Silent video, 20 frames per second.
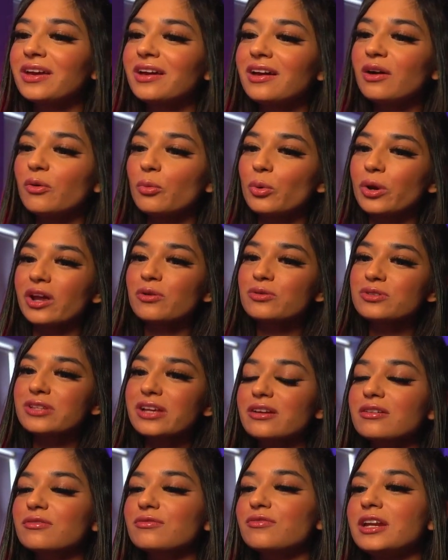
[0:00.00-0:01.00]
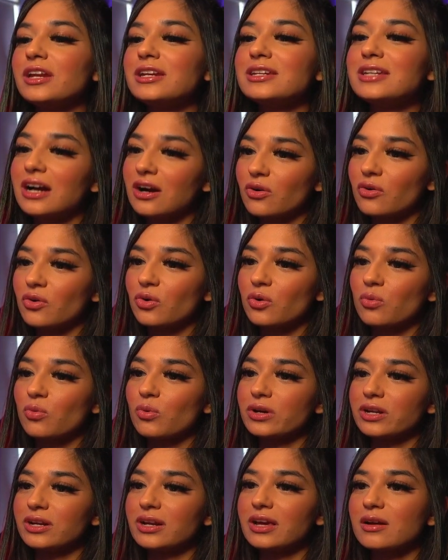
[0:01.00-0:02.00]
when I was like feeling down or
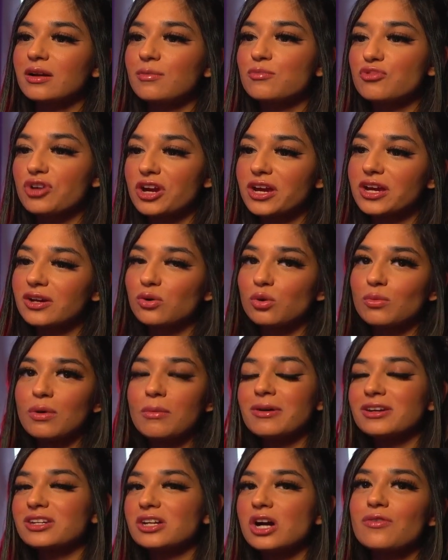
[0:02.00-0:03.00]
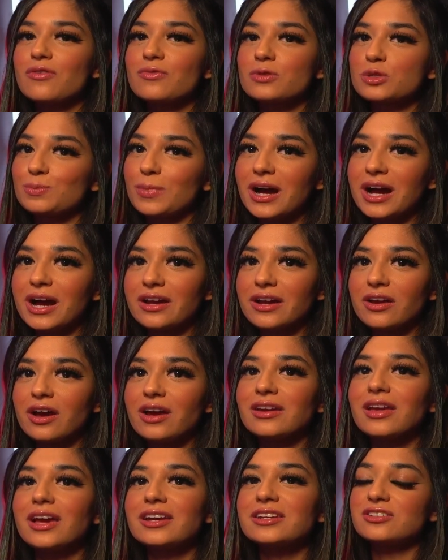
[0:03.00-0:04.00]
wanted like a break or my mental health was bad, I
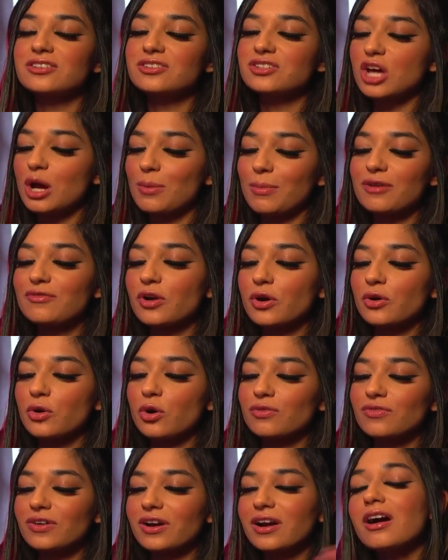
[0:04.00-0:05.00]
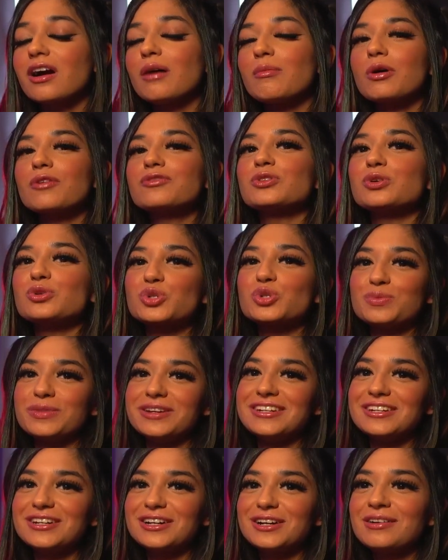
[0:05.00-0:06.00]
like to just turn my phone off and come off social
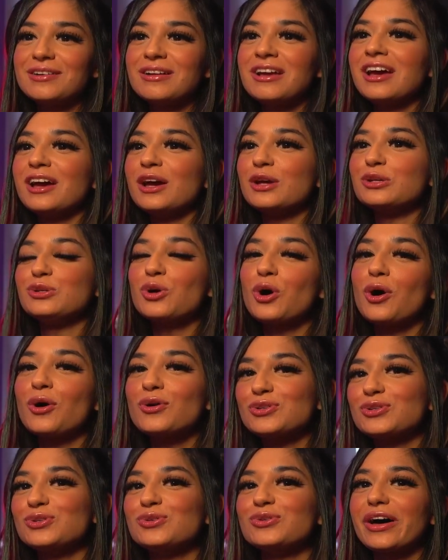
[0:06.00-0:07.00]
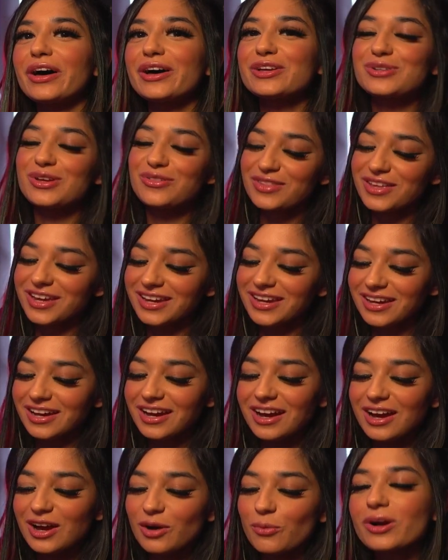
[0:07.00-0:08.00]
media. You can't do that. So I think
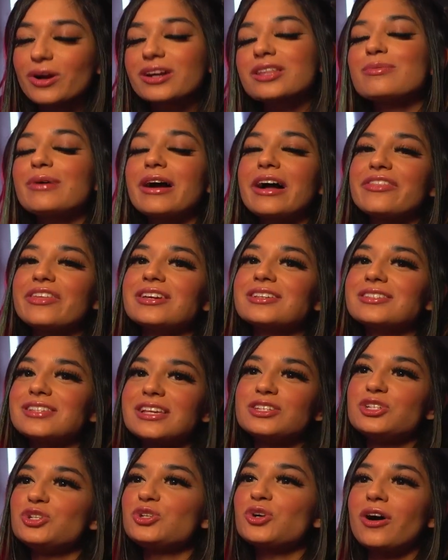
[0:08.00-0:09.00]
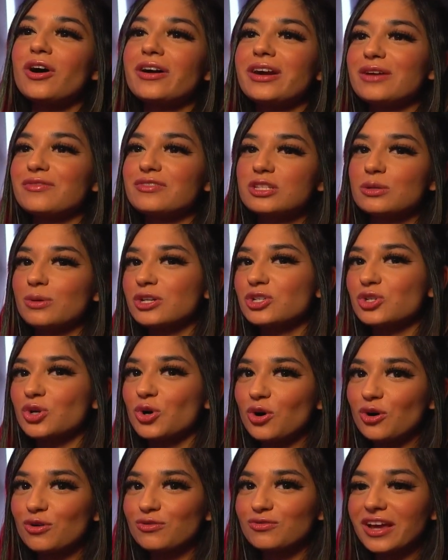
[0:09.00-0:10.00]
one of the bad things is you can't ever switch
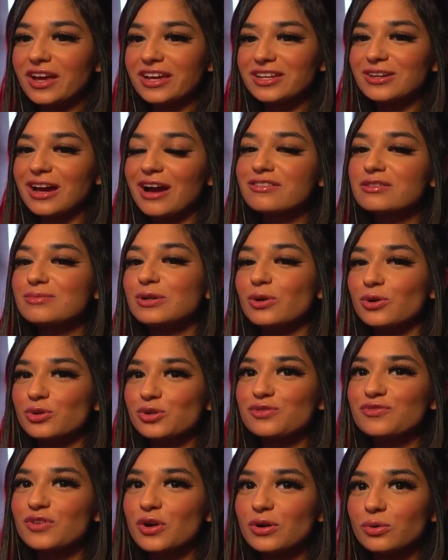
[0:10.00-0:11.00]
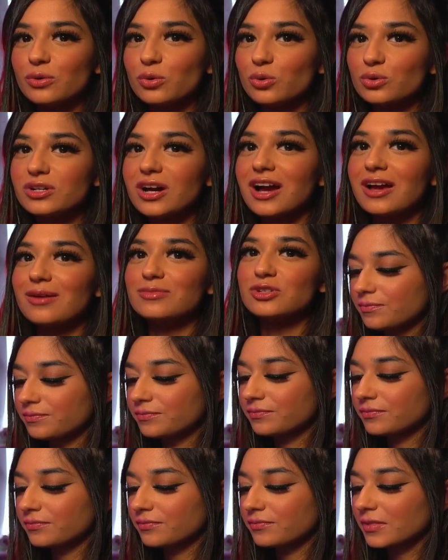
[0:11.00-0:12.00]
off. Like, you have to be on your phone at all times, you know.
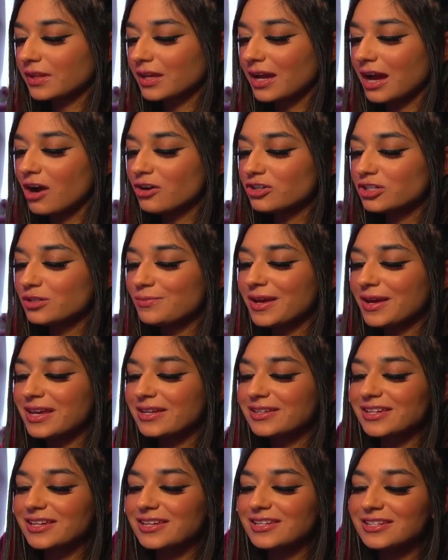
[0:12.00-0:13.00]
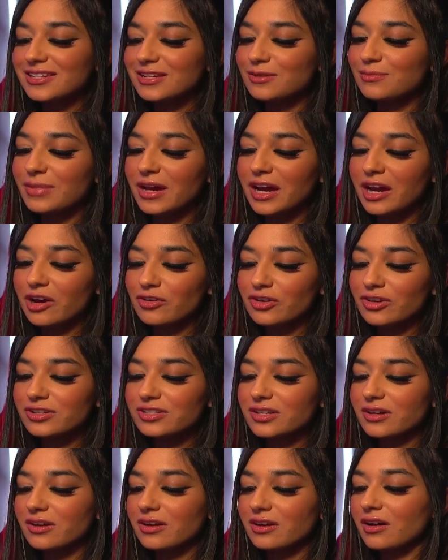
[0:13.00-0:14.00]
How to make Indian
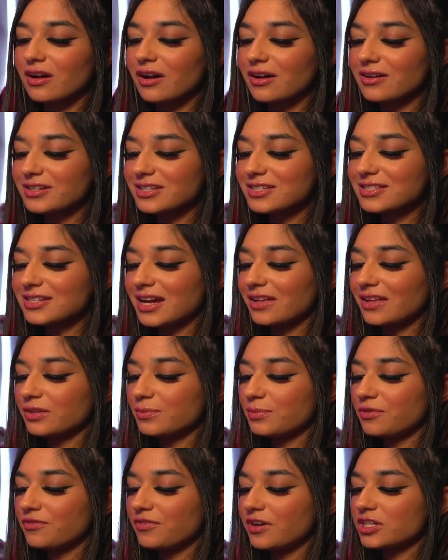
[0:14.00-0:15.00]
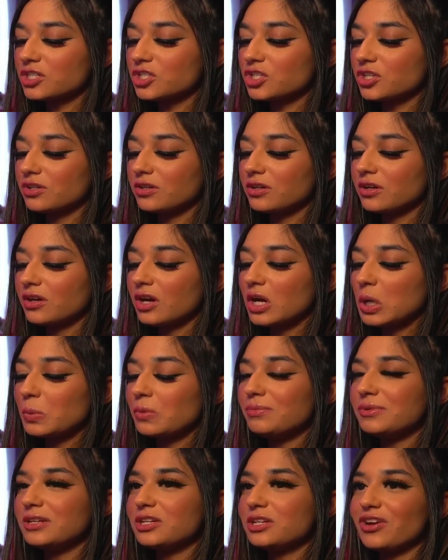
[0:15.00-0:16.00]
parents understand the profession
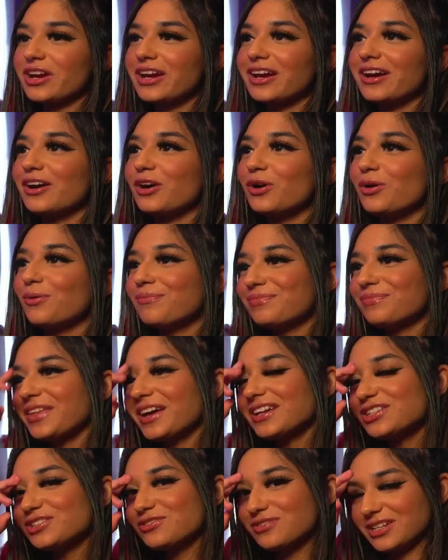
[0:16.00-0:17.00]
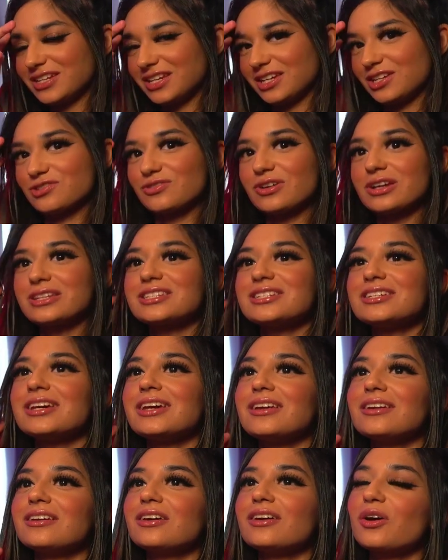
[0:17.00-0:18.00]
would be great help. That's a really
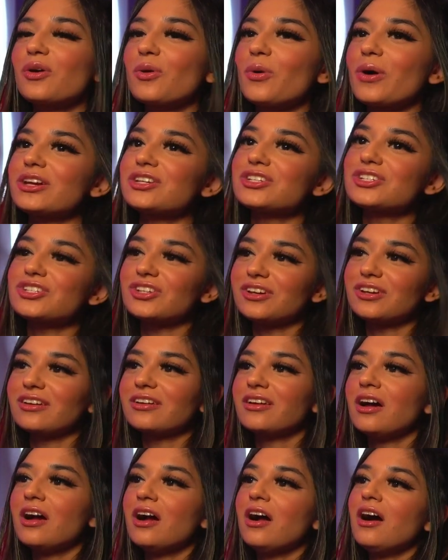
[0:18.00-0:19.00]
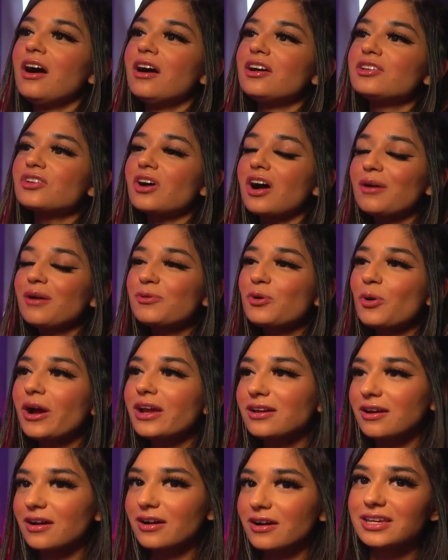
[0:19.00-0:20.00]
interesting question. So I'm
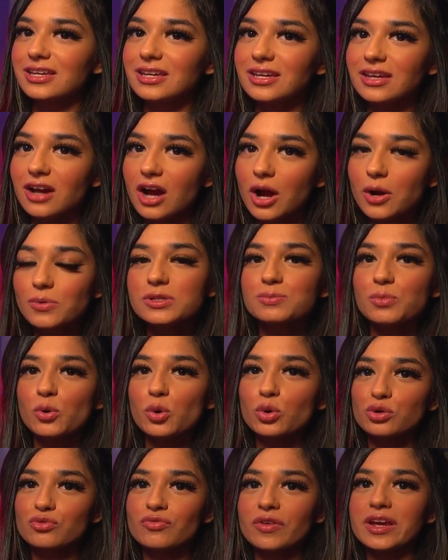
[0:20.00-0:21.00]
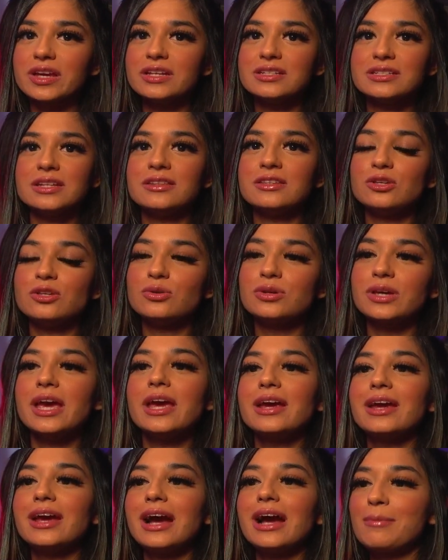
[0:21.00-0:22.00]
quite lucky. I was born and raised in the
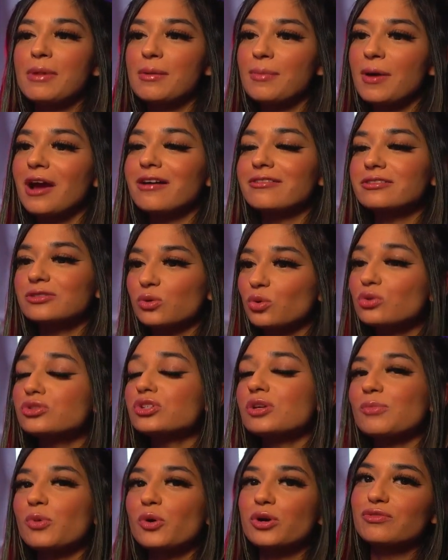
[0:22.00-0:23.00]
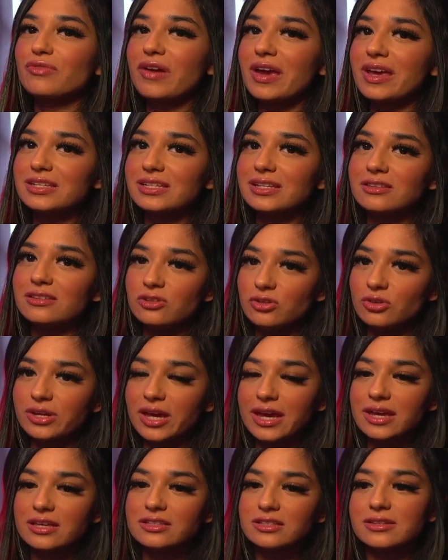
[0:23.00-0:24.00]
UK, and my parents were also born and raised in the
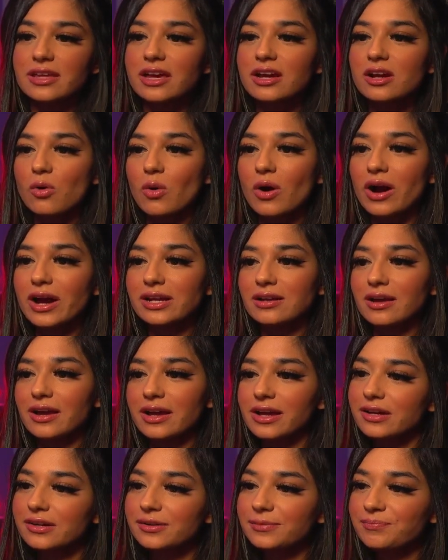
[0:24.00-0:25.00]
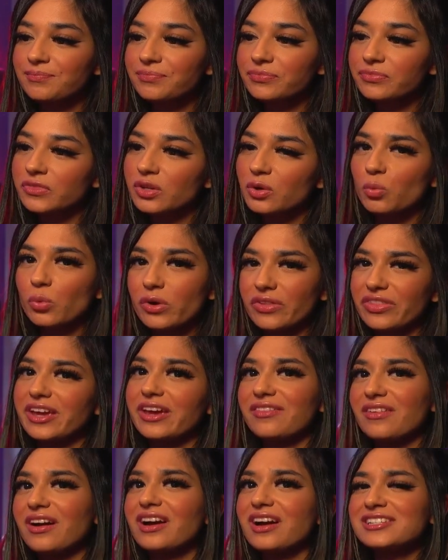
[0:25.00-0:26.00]
UK. So they're quite like with
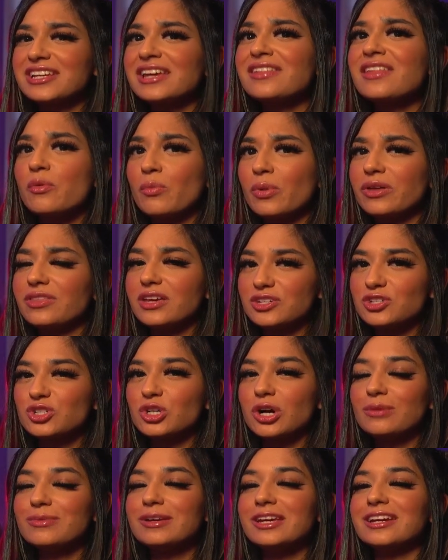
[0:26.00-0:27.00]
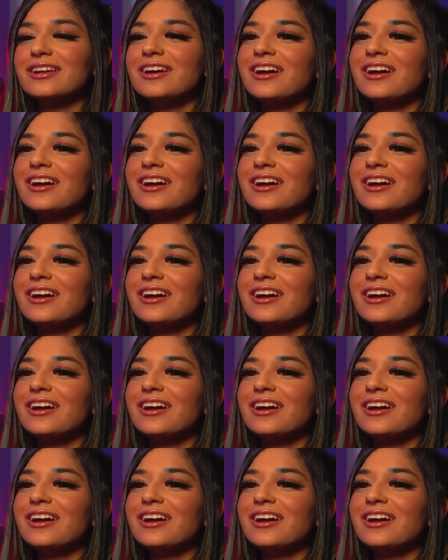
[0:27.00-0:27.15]
it. I'd say they're with it. Do you know what I mean?